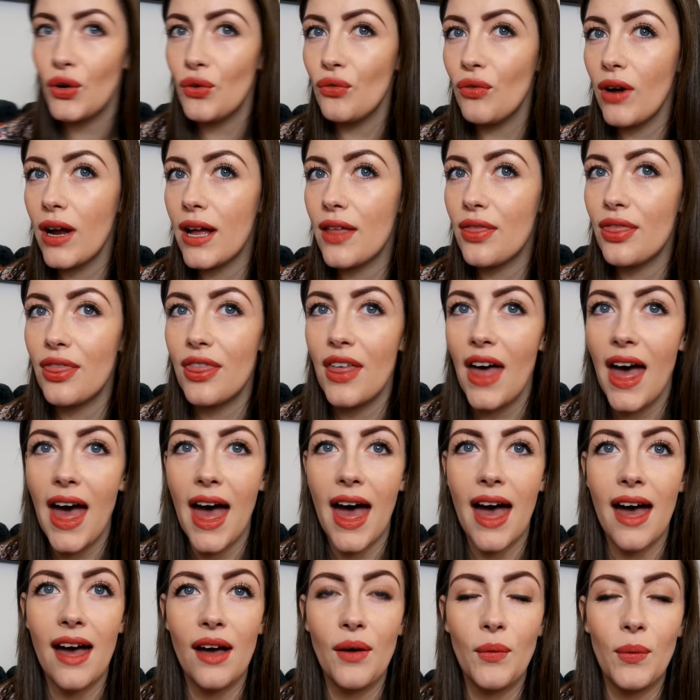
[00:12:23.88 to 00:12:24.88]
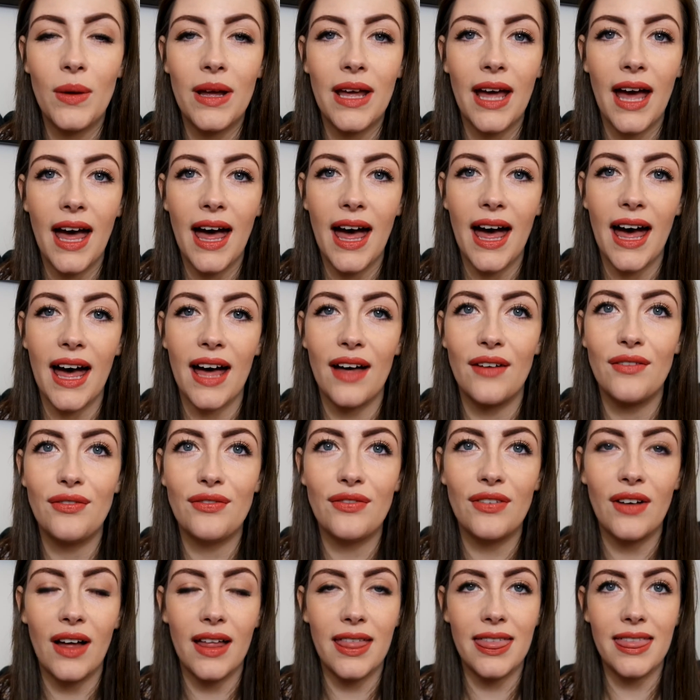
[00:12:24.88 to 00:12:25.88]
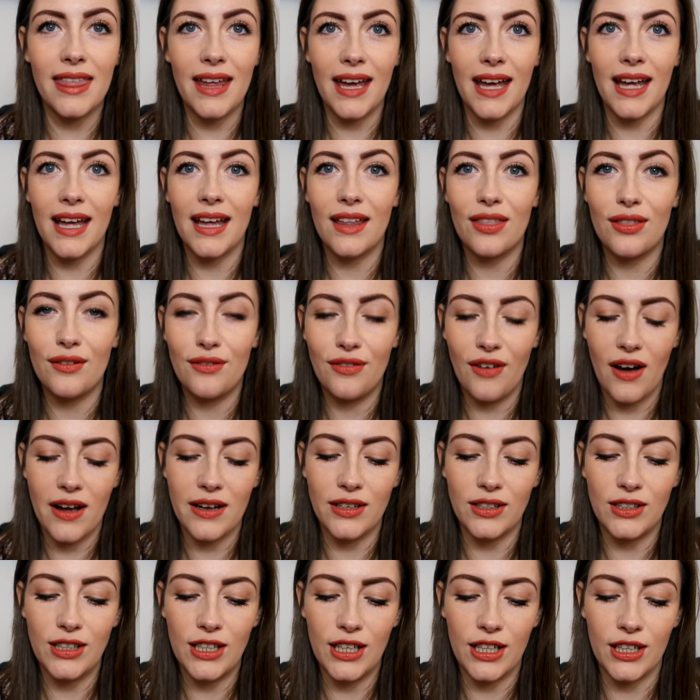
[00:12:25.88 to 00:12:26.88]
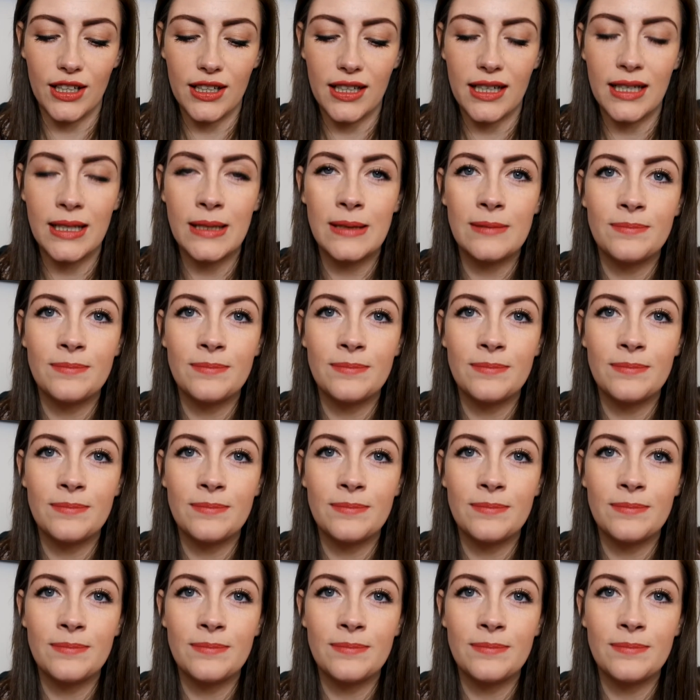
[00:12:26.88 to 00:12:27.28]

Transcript: Right, and there we have, I think, the final look.